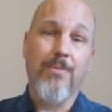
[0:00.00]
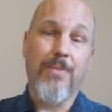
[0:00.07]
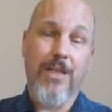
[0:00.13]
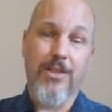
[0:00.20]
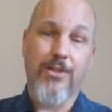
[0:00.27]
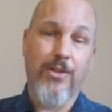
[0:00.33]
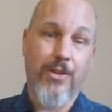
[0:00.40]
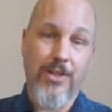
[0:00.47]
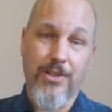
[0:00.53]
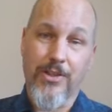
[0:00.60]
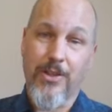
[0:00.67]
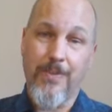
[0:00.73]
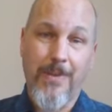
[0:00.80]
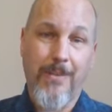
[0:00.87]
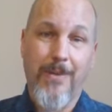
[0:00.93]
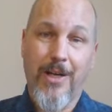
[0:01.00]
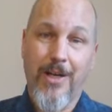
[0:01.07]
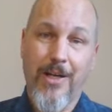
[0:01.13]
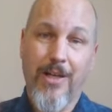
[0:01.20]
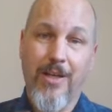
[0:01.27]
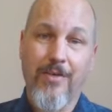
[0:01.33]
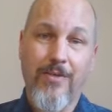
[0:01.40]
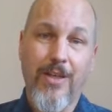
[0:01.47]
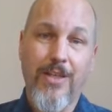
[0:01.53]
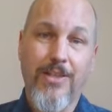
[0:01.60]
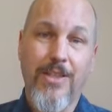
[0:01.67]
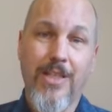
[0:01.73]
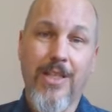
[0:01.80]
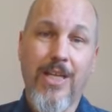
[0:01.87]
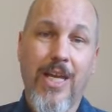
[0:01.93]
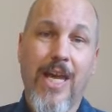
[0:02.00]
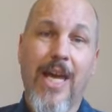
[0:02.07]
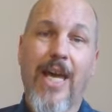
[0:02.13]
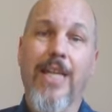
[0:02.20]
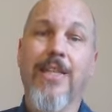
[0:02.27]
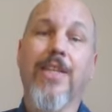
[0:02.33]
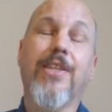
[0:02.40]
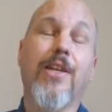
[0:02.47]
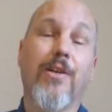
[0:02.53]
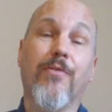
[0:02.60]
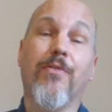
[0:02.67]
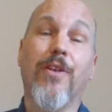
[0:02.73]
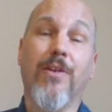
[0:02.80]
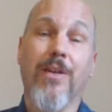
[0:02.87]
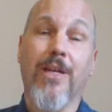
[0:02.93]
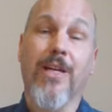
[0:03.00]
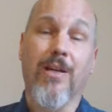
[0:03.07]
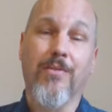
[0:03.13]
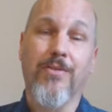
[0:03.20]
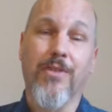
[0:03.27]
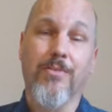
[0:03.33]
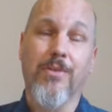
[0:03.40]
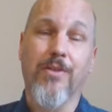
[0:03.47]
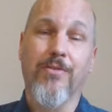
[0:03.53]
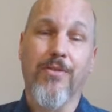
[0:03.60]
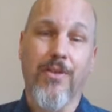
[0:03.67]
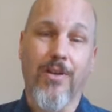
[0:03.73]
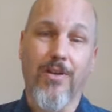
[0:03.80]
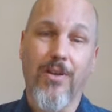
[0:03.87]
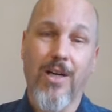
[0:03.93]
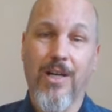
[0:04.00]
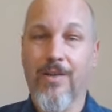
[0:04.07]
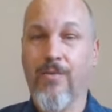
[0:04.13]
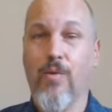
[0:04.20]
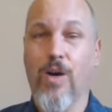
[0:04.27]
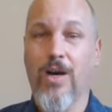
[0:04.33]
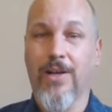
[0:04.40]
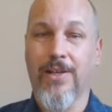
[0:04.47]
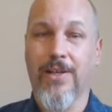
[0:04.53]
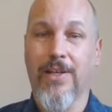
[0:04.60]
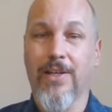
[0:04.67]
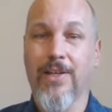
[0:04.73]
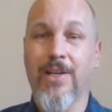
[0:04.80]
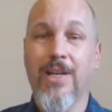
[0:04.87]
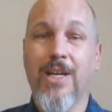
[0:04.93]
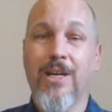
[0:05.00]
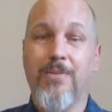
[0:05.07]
Make sure you can slip them on and off easy, and that they are very comfortable for a lot of walking,